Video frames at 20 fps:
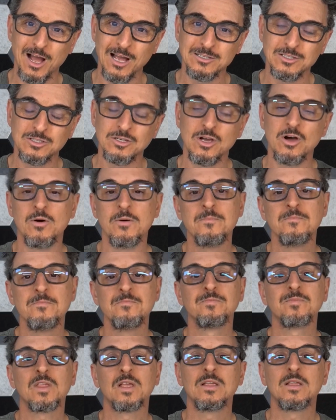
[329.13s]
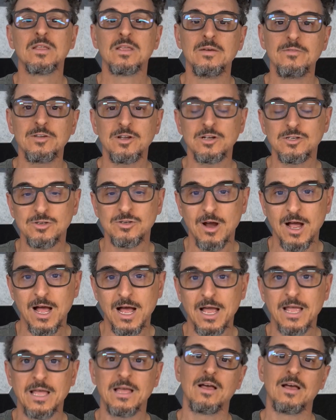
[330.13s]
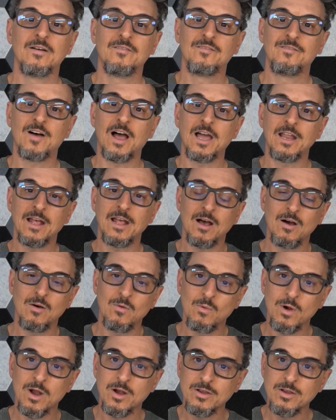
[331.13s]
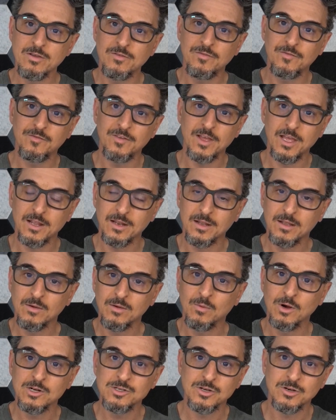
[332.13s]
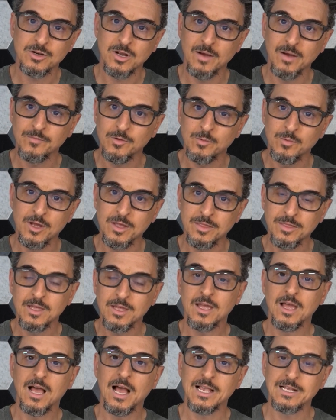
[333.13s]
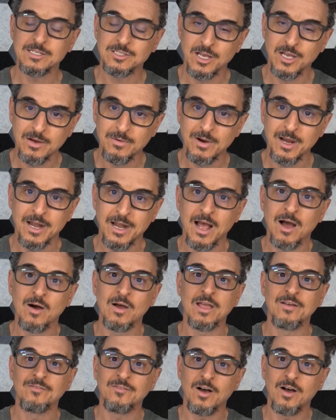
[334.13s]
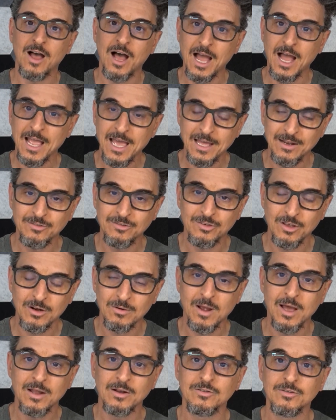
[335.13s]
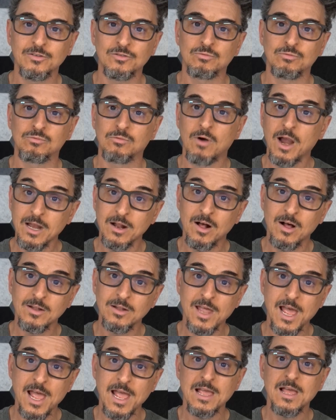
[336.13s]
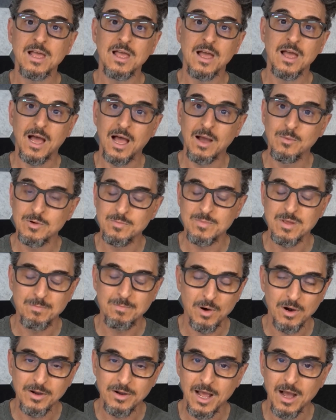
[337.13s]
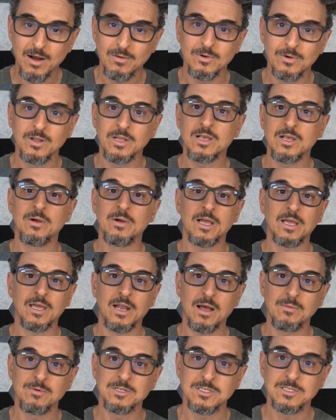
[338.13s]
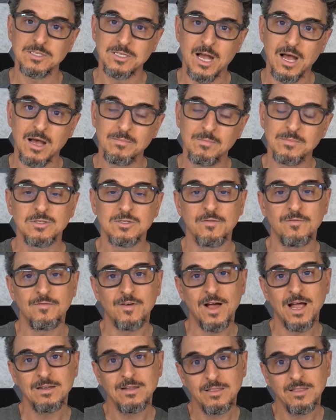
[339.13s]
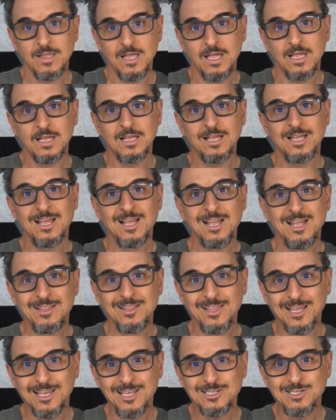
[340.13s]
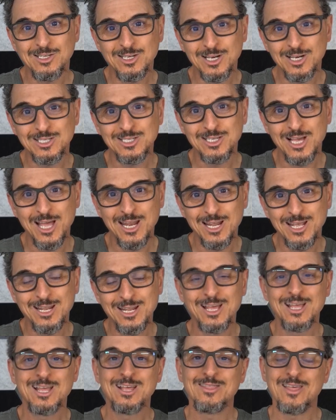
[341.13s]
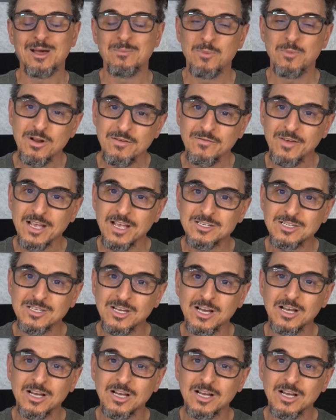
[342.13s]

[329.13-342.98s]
So give it a try. Find out where you fit, what you're comfortable with. I can tell you right now, if I had to sit around and just write all day, I would be burned out really quick and I would stop. So find the thing that gets you excited, that motivates you.